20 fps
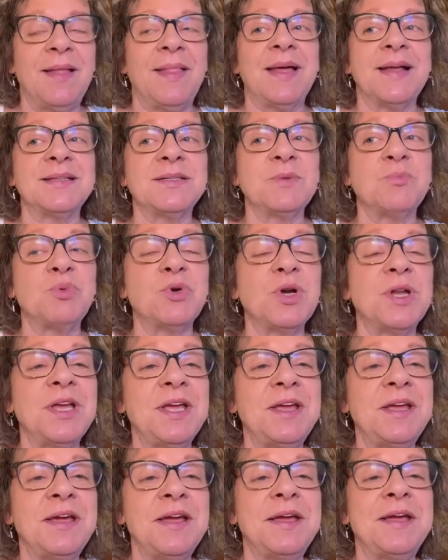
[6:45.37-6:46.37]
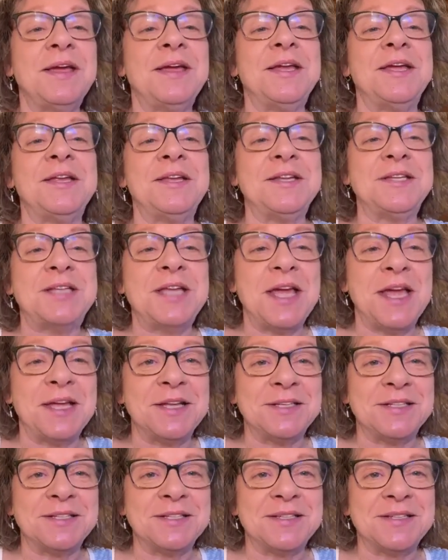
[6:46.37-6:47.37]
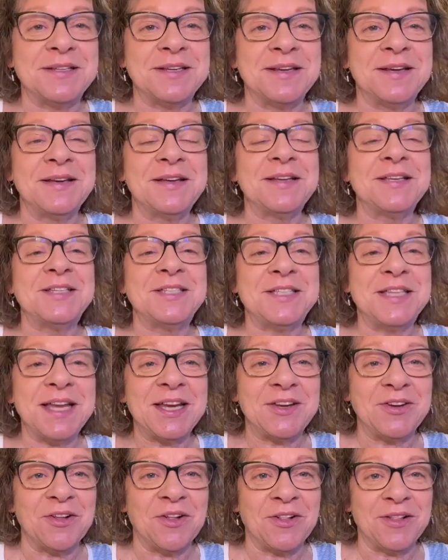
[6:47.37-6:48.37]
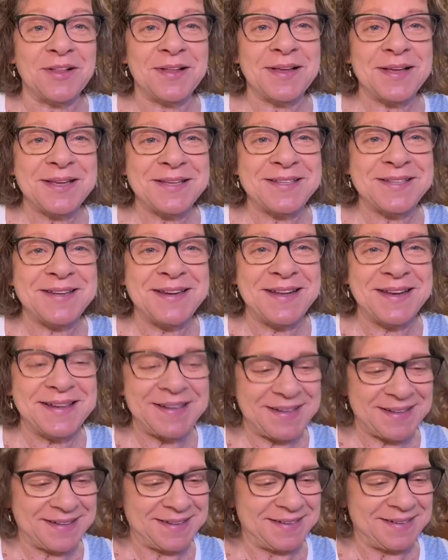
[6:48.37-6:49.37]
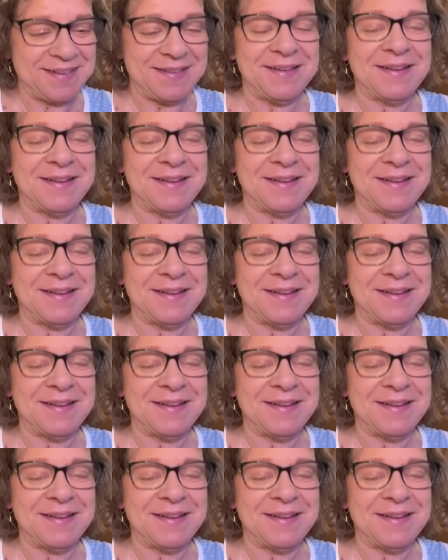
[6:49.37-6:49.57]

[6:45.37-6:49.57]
That's a pretty intense signal, isn't it?